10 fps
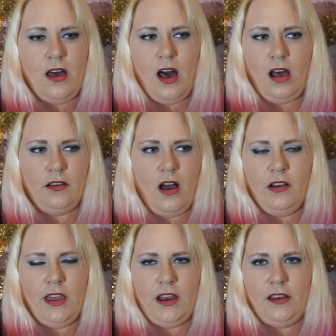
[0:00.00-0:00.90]

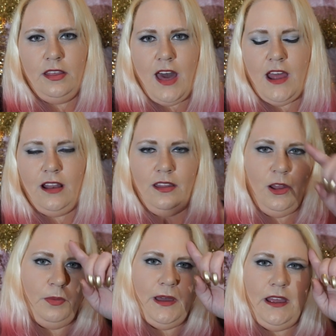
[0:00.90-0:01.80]
I'll get into that in a
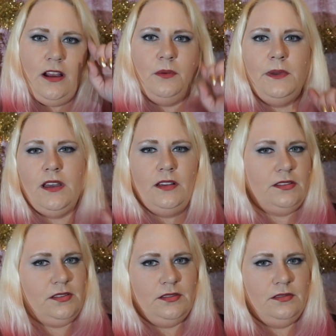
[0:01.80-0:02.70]
little bit here,
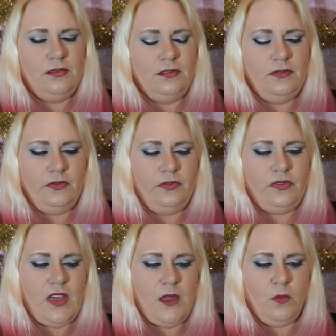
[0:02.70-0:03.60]
because
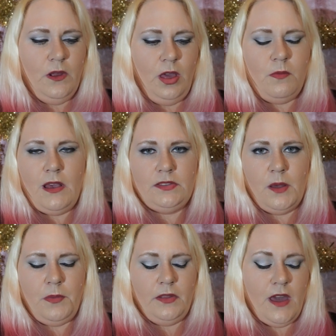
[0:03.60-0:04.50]
they really messed
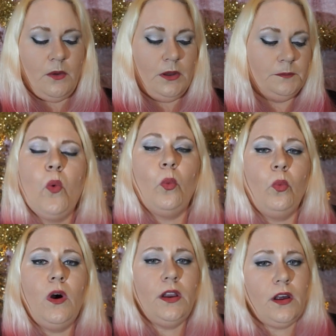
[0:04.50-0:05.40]
up on that one.
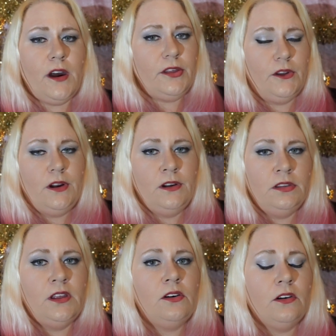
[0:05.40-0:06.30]
One other
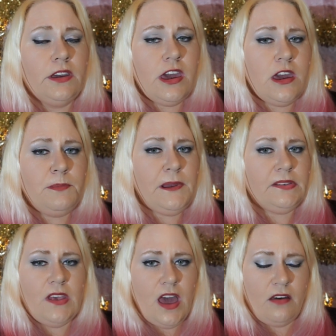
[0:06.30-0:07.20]
little key
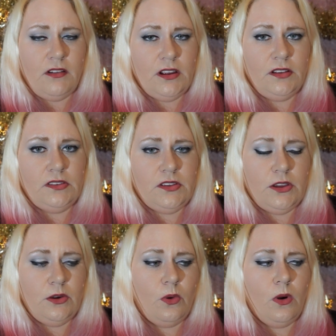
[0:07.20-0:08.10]
piece of evidence
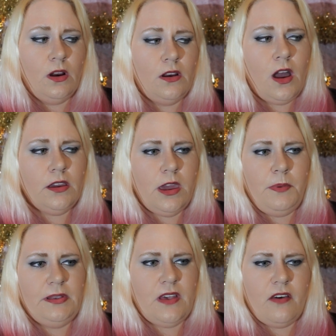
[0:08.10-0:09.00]
too, or not key
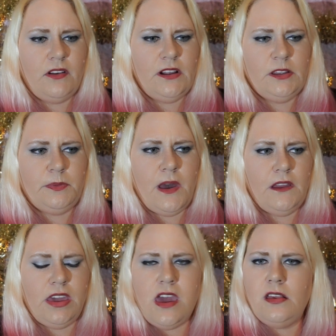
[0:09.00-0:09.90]
piece of evidence,
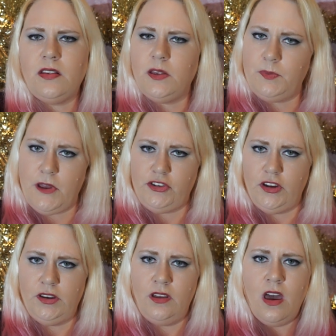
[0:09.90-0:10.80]
but key
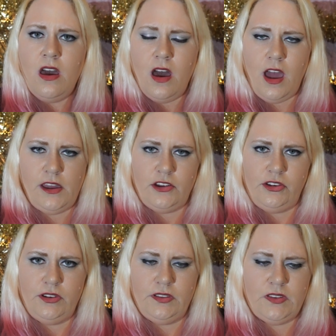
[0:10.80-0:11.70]
suspicion, I
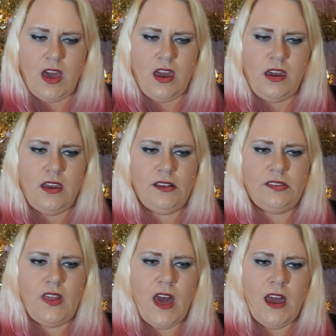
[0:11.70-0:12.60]
guess you could say,
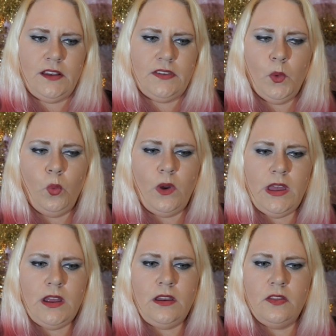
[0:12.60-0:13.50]
is that
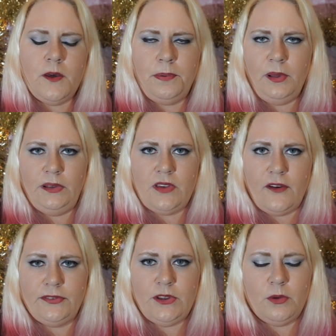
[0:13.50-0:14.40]
when the police
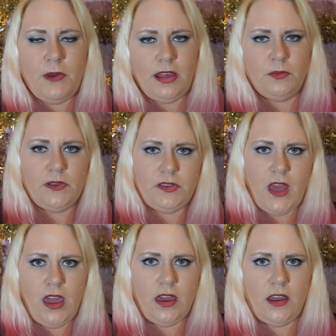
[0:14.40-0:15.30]
officer made the
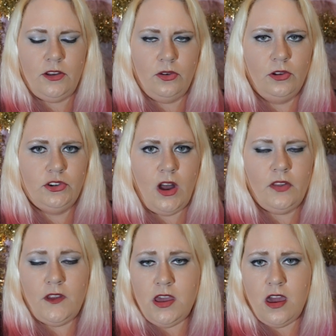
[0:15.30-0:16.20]
mistake and told
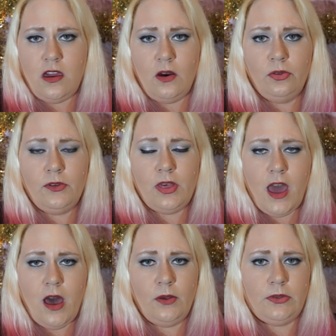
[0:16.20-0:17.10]
John that he could go through the
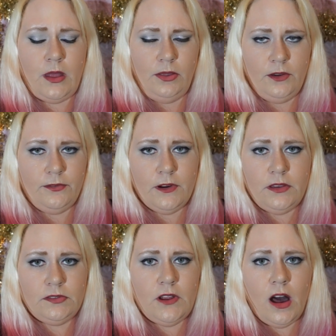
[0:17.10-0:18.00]
house and look for
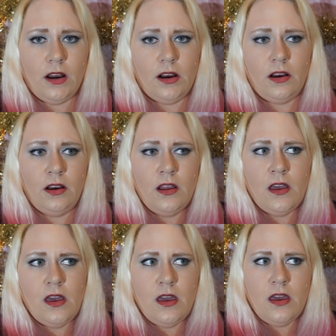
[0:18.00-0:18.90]
his daughter,
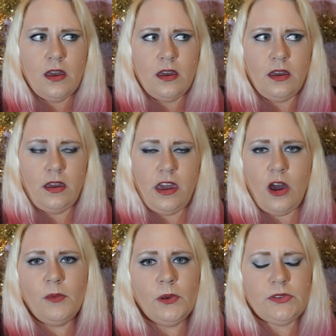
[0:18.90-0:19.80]
he
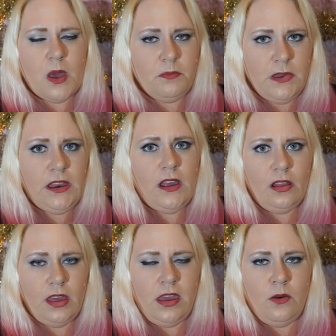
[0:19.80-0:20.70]
almost
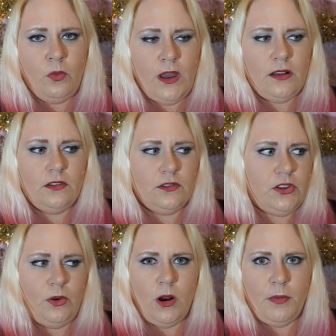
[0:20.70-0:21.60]
immediately went
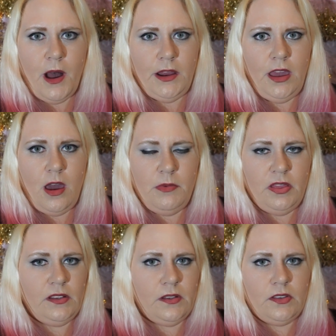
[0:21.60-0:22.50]
to her body. I mean,
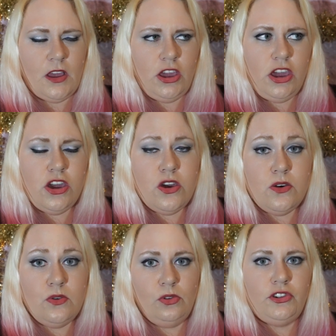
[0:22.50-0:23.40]
this is a
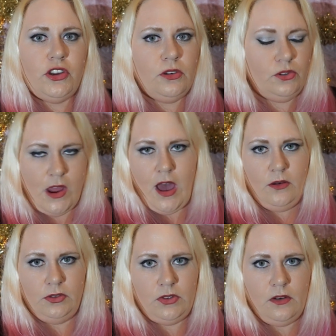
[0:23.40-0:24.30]
huge, huge
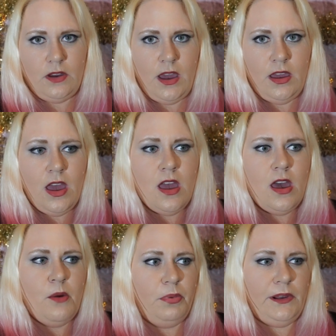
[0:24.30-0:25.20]
house, okay?
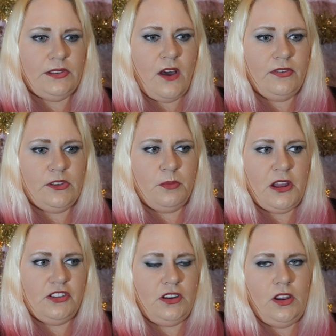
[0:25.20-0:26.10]
Police officer
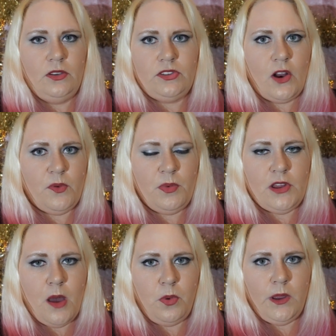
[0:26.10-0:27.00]
mentioned, you know, start from the
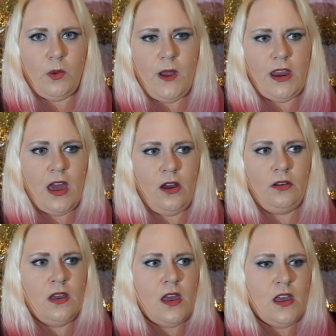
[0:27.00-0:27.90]
top, work your way
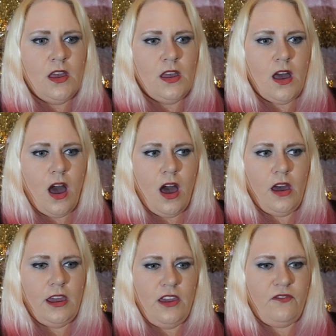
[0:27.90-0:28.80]
down.
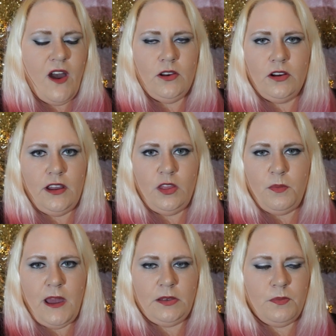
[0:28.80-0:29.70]
He found her in the
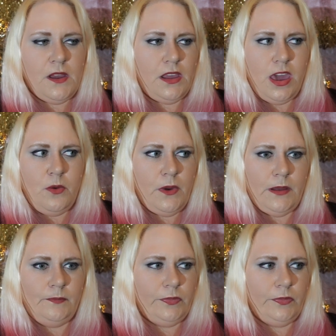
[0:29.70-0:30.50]
basement. He went